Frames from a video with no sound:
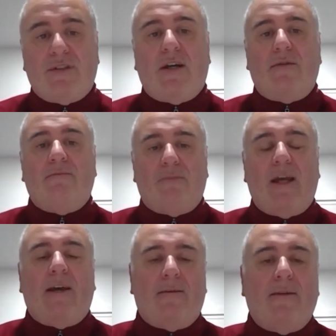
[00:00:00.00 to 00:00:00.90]
So,
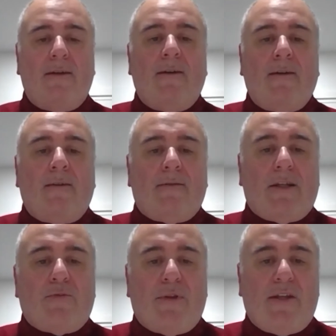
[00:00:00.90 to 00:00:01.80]
yeah,
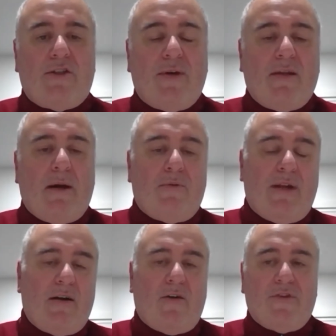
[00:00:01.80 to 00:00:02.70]
that's what they're doing at the moment.
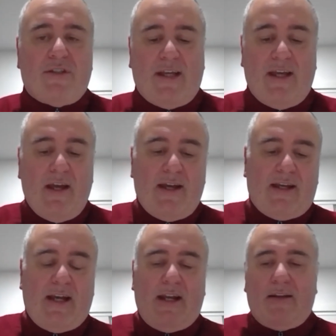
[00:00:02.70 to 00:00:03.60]
You know, obviously
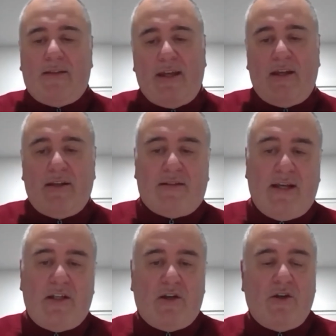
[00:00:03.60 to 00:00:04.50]
getting the
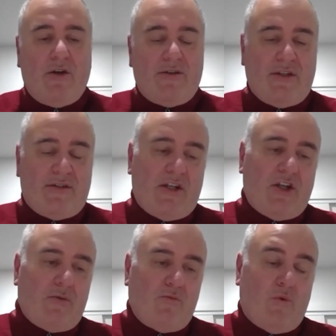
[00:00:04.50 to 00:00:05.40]
senior
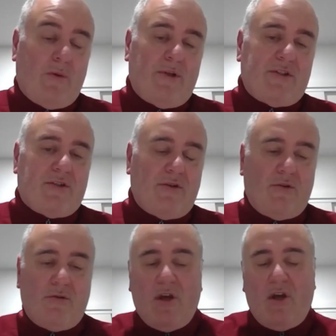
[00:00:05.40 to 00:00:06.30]
women's
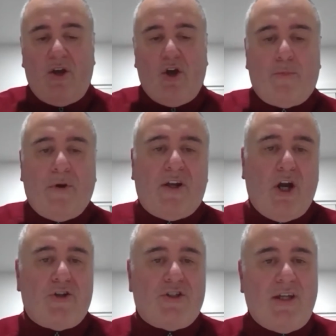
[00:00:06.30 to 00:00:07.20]
to help and
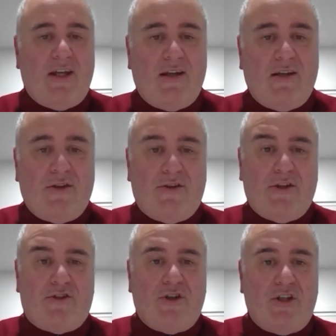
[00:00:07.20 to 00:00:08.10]
coach the
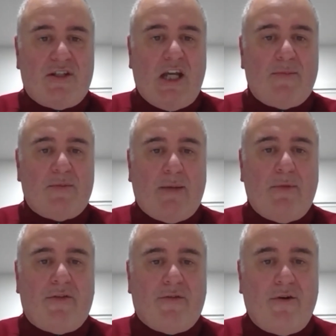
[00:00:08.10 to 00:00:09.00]
junior teams
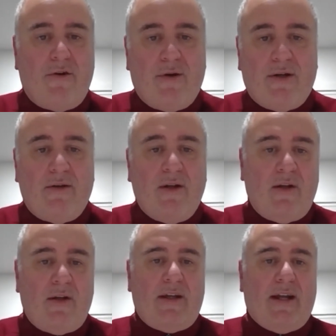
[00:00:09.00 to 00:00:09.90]
coming through and,
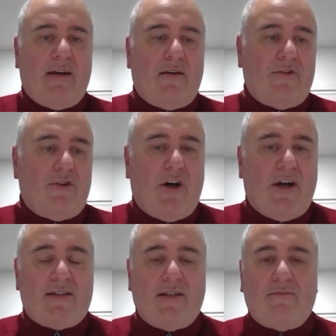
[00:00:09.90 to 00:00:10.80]
mm-hmm. you know, on
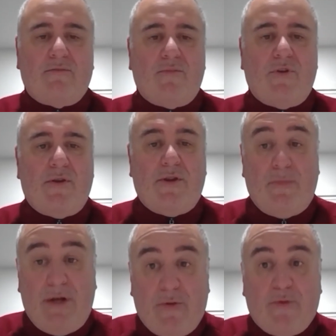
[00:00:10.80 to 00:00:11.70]
nights and the
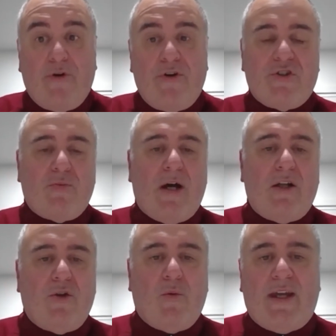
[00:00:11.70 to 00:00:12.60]
mini roos as well
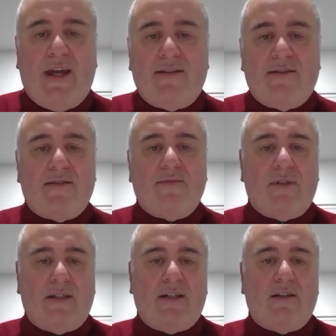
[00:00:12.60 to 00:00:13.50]
on the weekends.
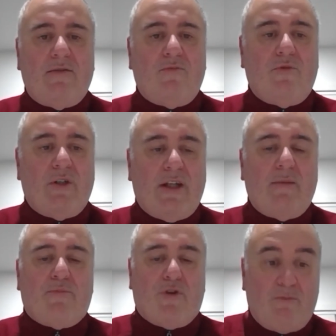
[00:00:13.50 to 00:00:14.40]

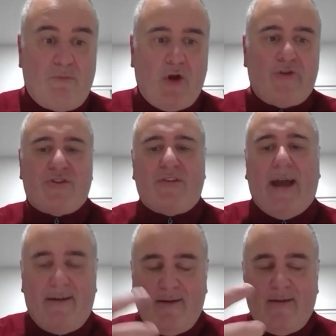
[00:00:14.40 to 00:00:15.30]
Really promotes
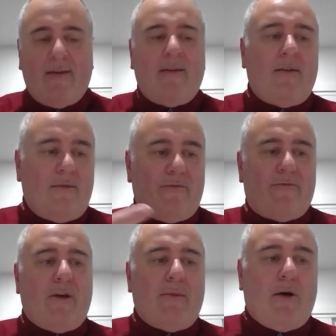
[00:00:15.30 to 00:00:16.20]
that
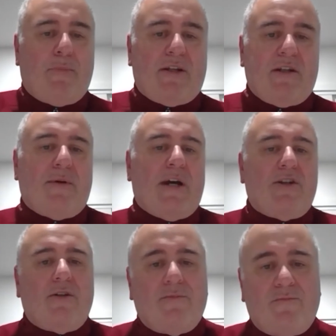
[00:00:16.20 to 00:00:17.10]
female participation.